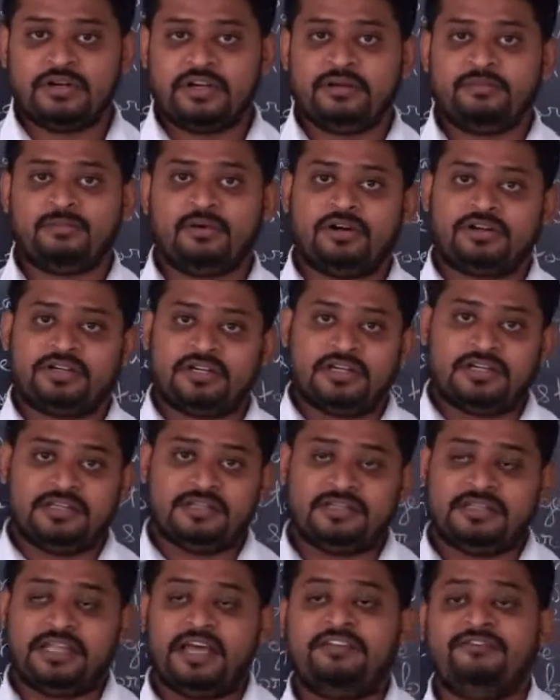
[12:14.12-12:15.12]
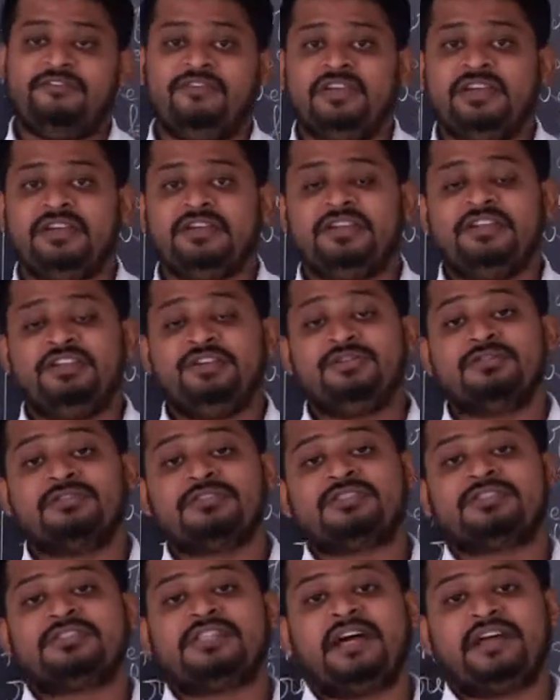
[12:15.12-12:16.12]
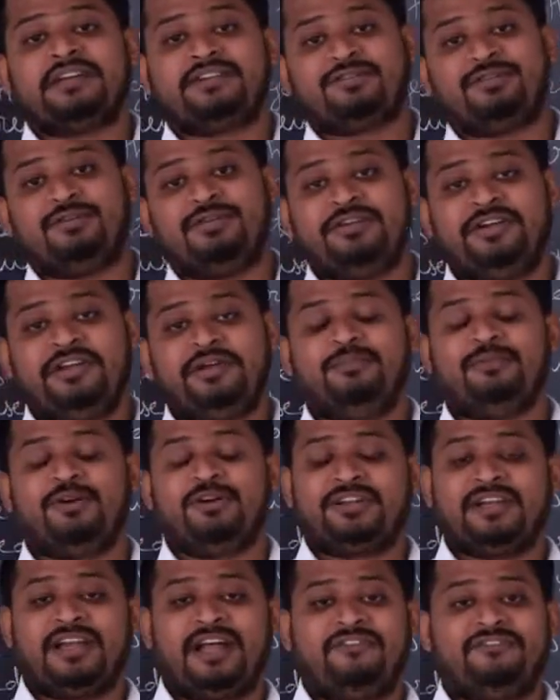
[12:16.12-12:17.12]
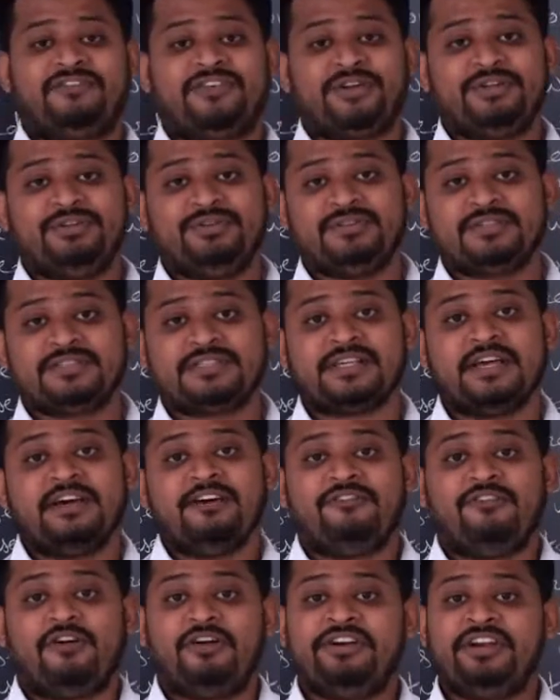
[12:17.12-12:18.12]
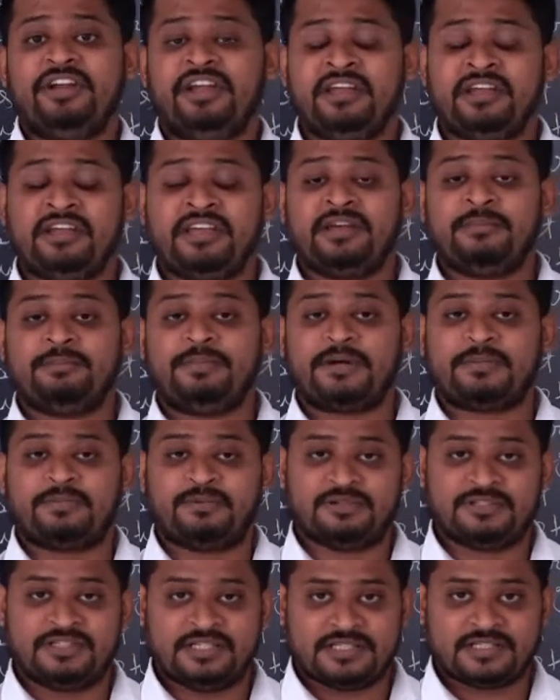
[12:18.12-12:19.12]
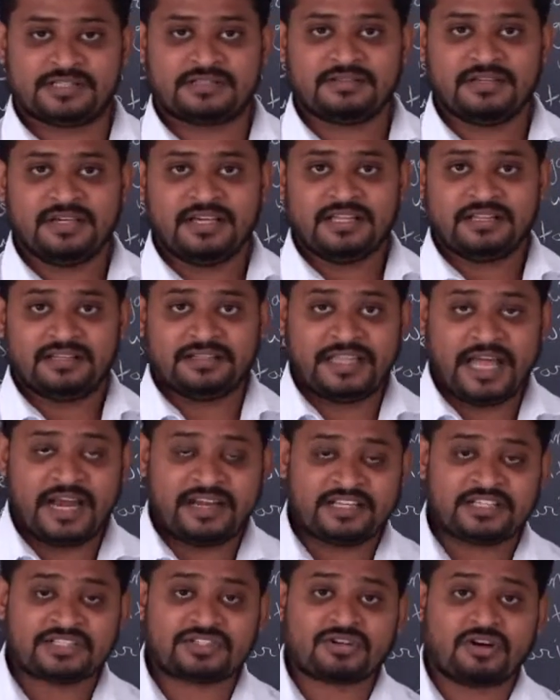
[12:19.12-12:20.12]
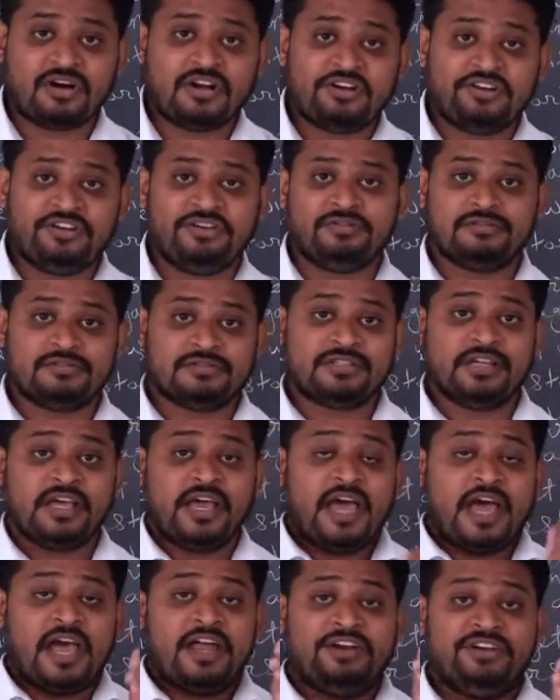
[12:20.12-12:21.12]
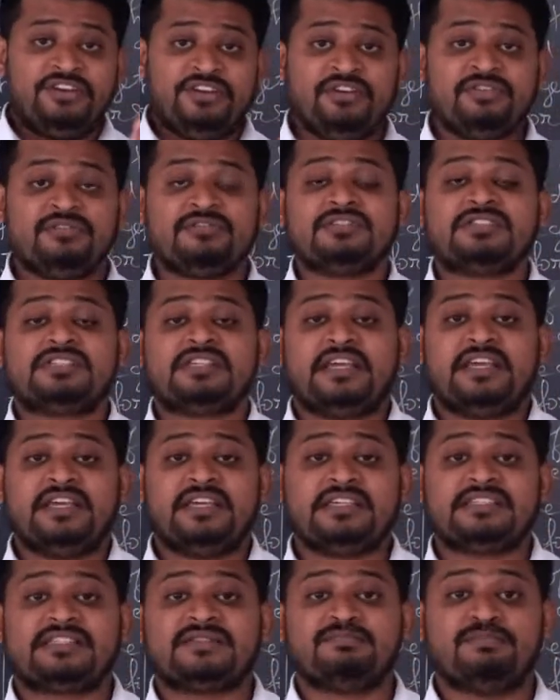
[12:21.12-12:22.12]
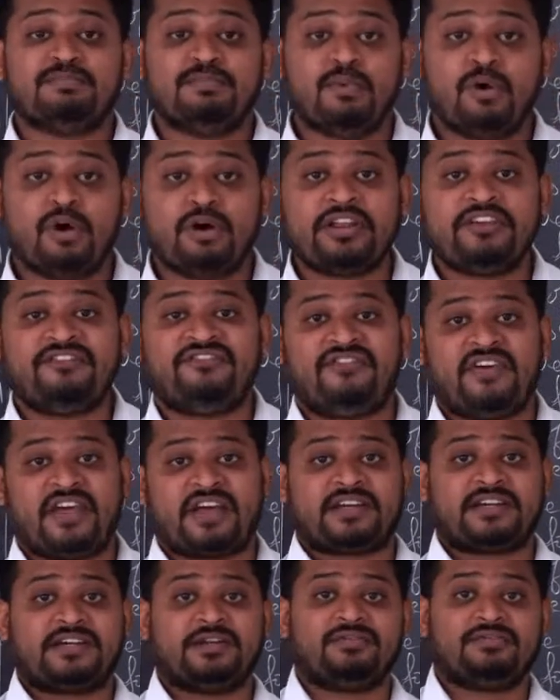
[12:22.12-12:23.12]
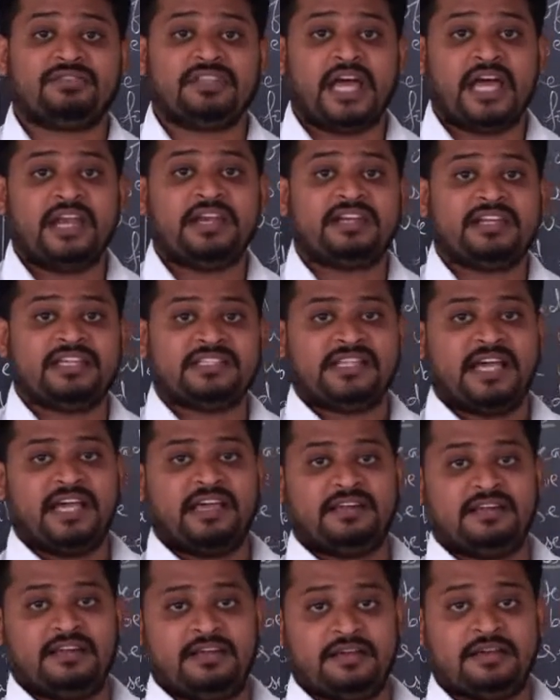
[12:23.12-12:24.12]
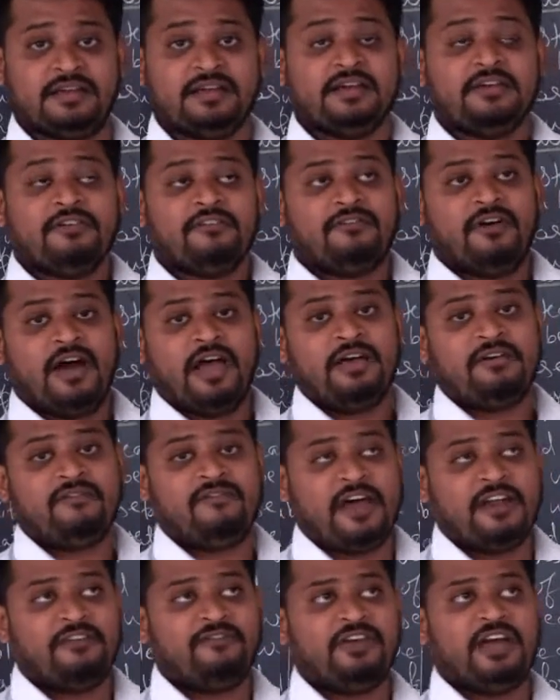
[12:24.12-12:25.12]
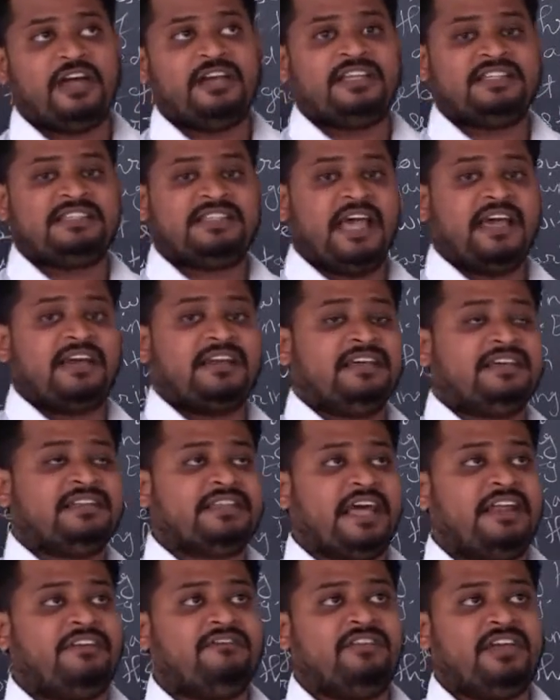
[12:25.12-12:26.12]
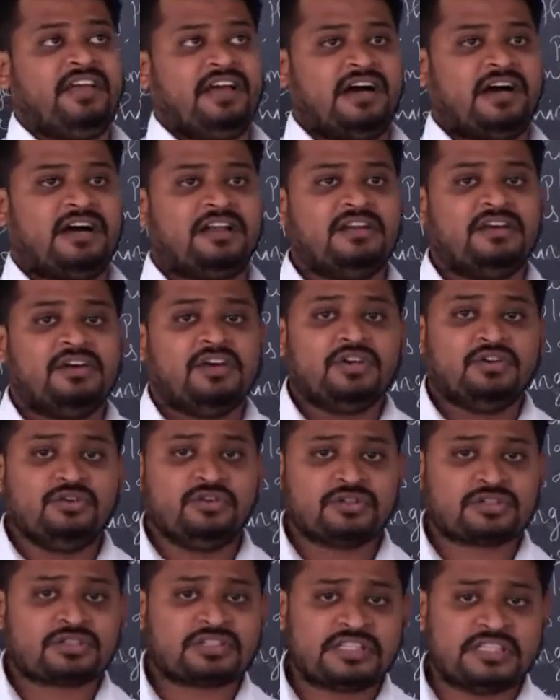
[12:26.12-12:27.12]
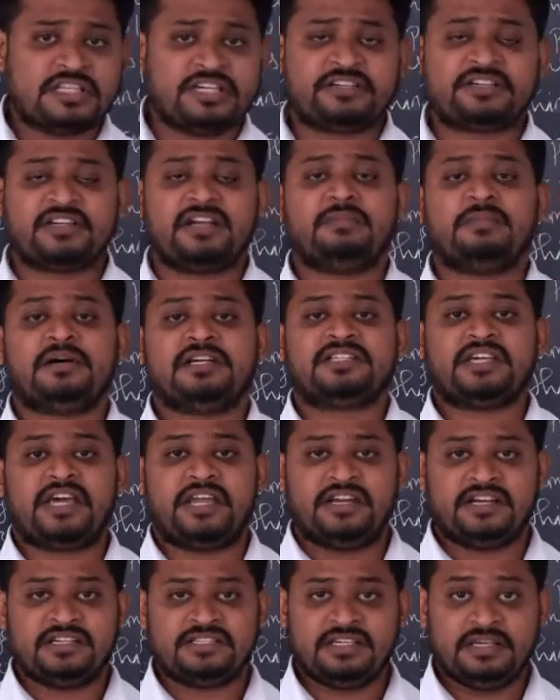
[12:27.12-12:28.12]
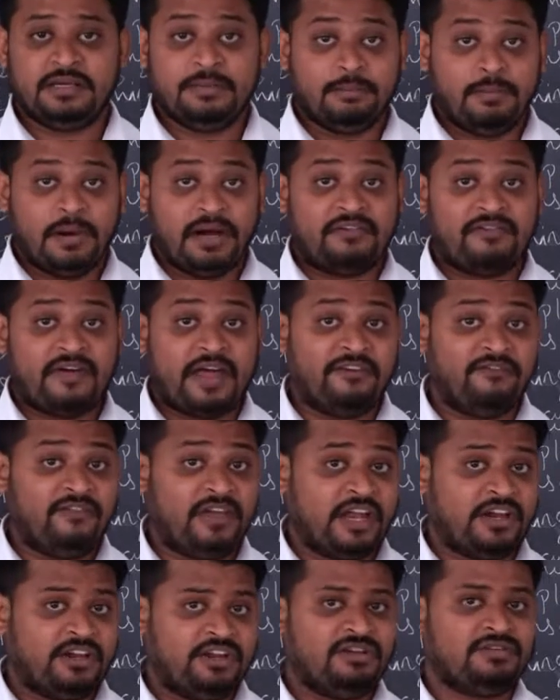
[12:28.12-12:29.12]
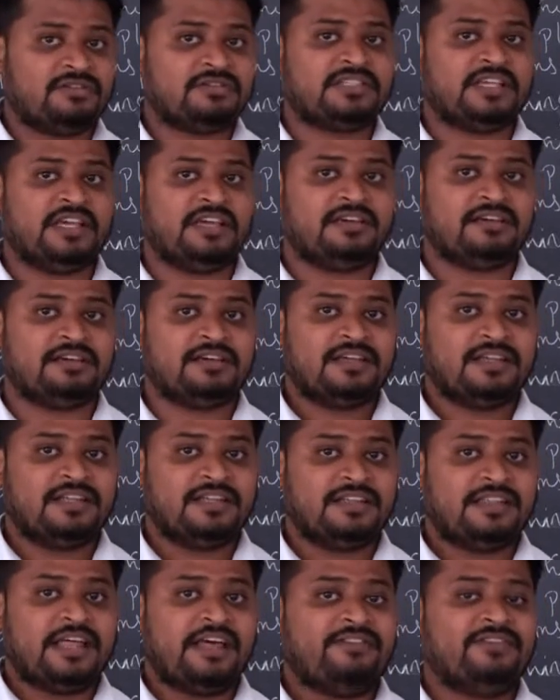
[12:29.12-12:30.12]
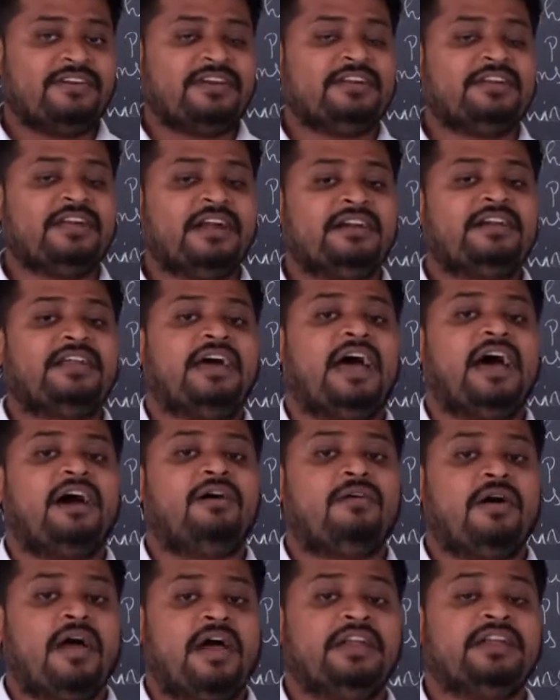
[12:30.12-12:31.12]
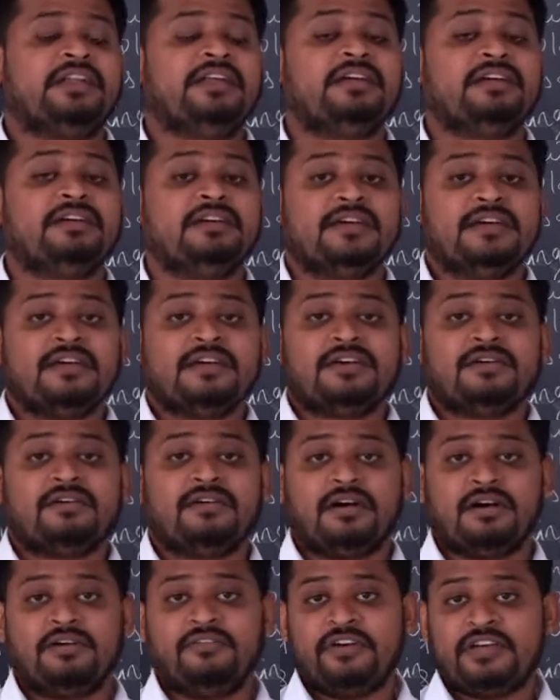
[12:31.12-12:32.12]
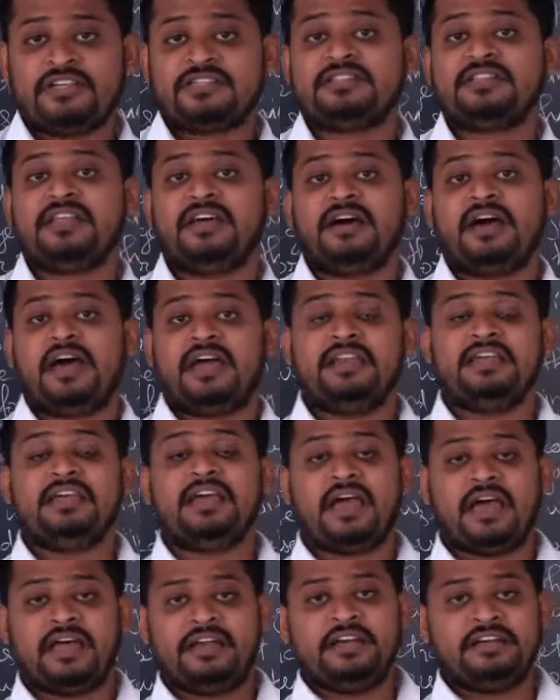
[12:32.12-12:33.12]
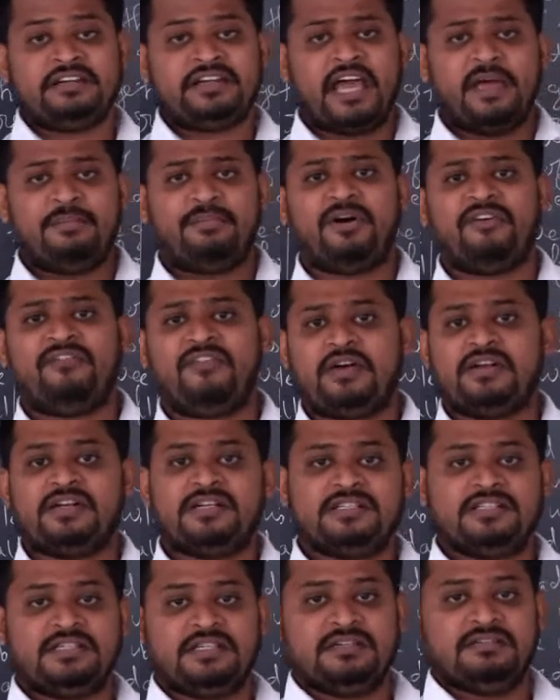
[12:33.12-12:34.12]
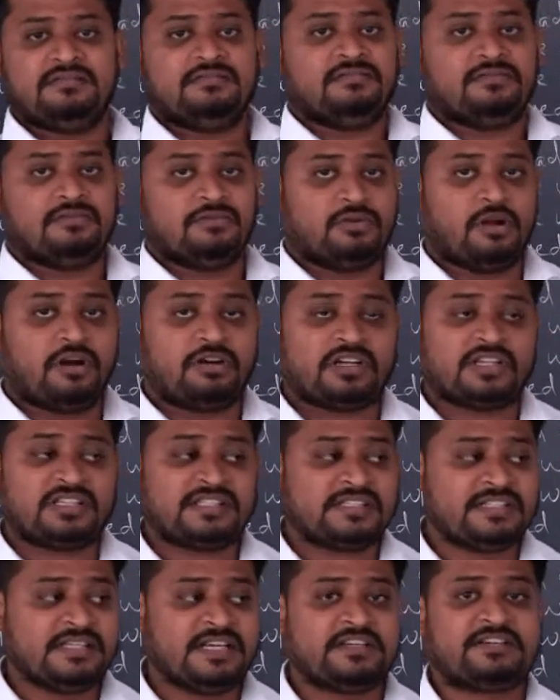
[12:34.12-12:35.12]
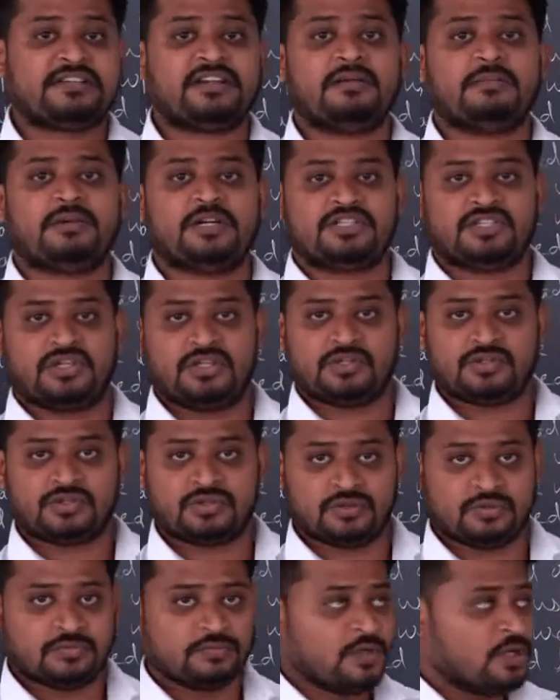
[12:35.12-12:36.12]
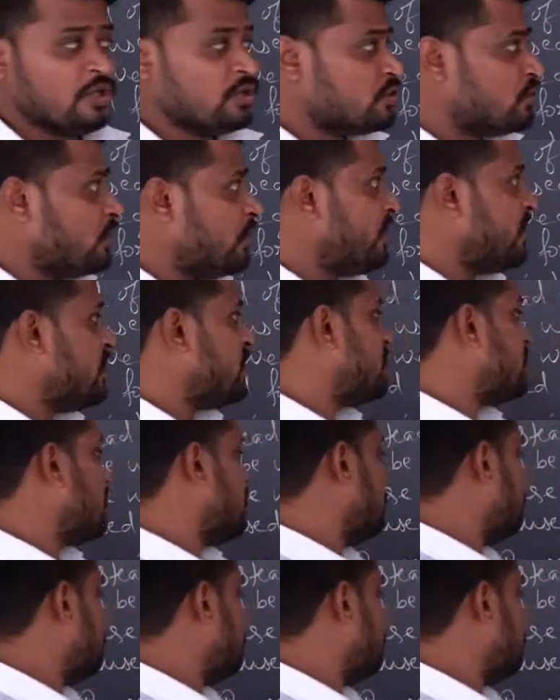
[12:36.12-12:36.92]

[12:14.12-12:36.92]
bottle, then we reuse that cold drink bottle after use for drinking purposes. So that is called reuse, and reuse is more effective than recycling. Why? When we are recycling, then we are use little much energy, but when we are reusing, then we didn't have any waste there, any type of energy, not a little much also. So it is